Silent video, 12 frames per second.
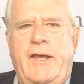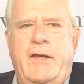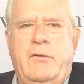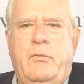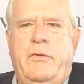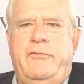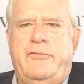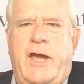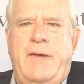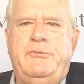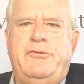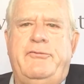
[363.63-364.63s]
in with
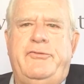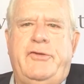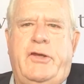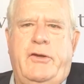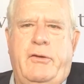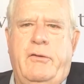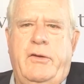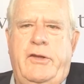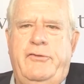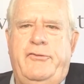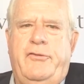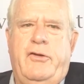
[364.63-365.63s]
types of
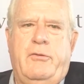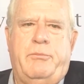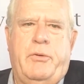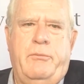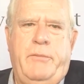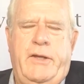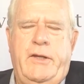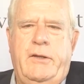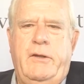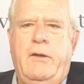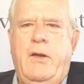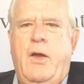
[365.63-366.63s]
securities that are
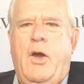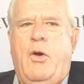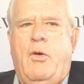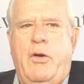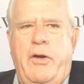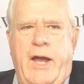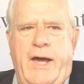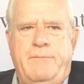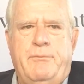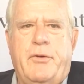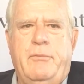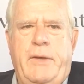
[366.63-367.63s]
permitted or
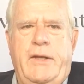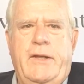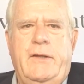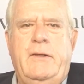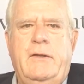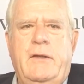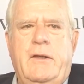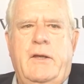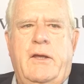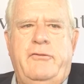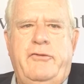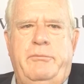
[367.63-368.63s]
not permitted
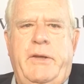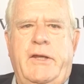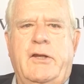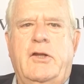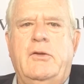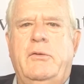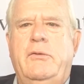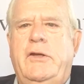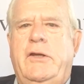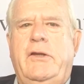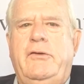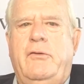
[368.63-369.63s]
to be
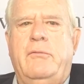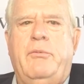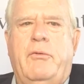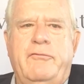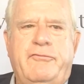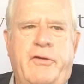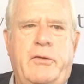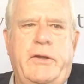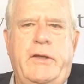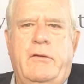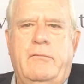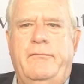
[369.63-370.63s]
included in your
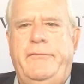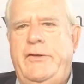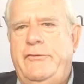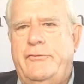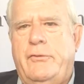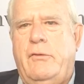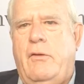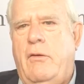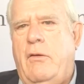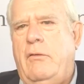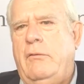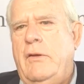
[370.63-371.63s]
portfolio. These will
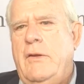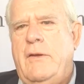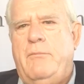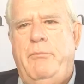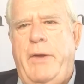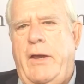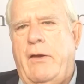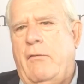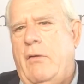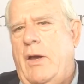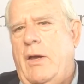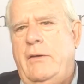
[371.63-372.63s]
all
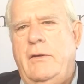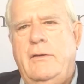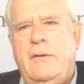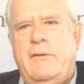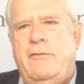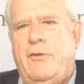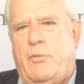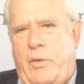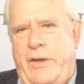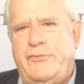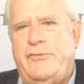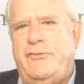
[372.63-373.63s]
bear on the
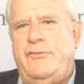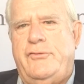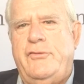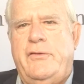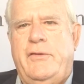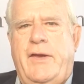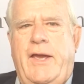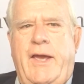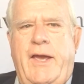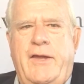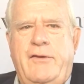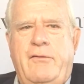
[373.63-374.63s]
risks
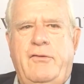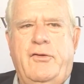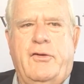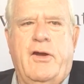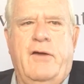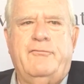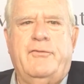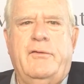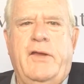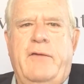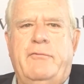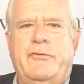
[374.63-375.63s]
and your comfort
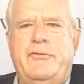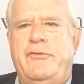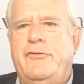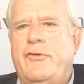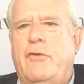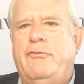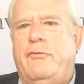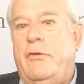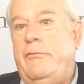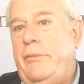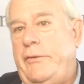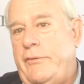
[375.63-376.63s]
levels and so
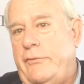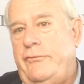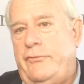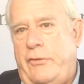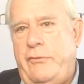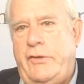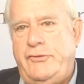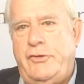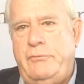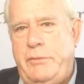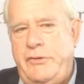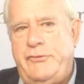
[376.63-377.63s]
forth, but they
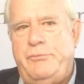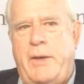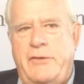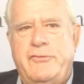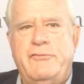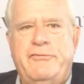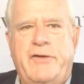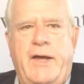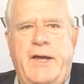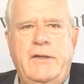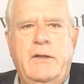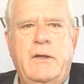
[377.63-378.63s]
should be
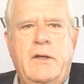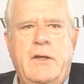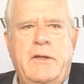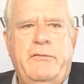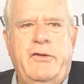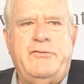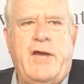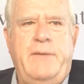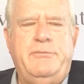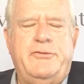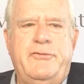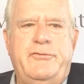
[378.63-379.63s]
specified, the
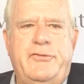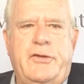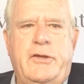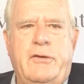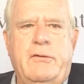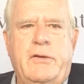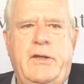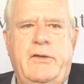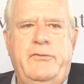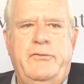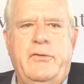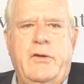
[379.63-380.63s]
types of
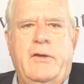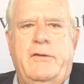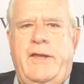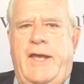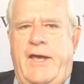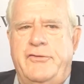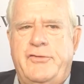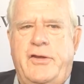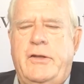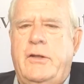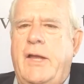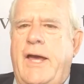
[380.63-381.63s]
securities, the
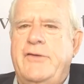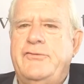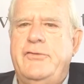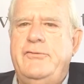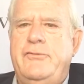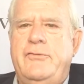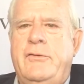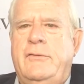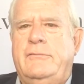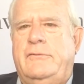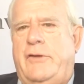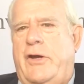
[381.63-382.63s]
asset classes,
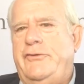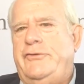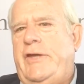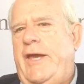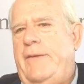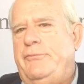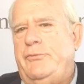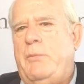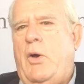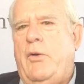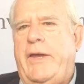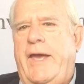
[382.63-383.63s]
large cap,
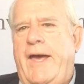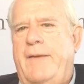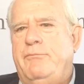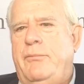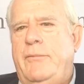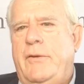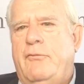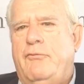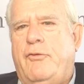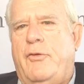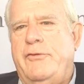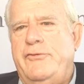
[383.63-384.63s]
small cap,
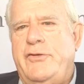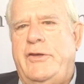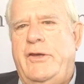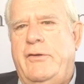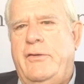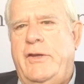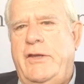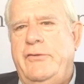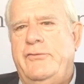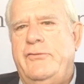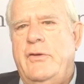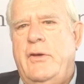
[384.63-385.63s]
foreign
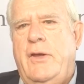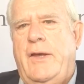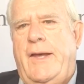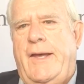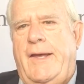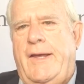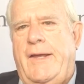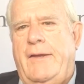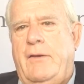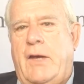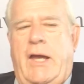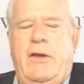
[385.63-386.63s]
securities,
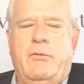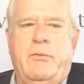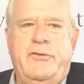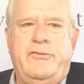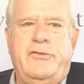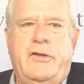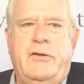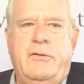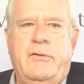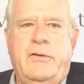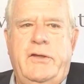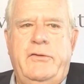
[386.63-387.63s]
higher risk
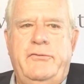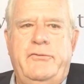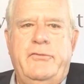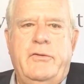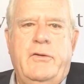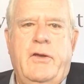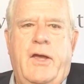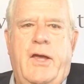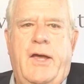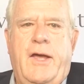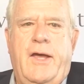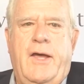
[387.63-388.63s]
securities,
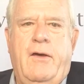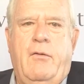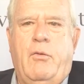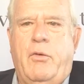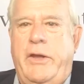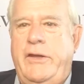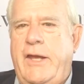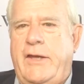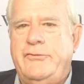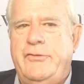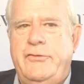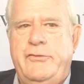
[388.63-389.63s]
or
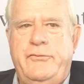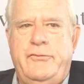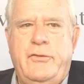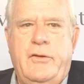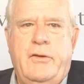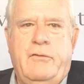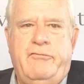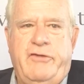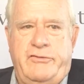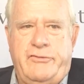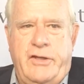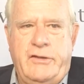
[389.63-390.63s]
indexes,
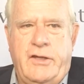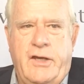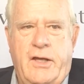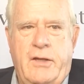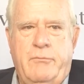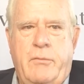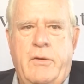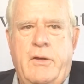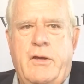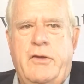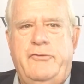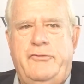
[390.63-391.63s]
fixed income,
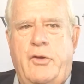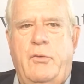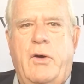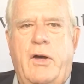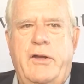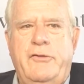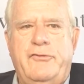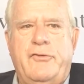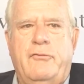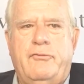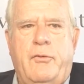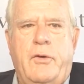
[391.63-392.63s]
so on and
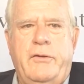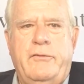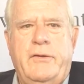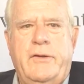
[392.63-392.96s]
so forth.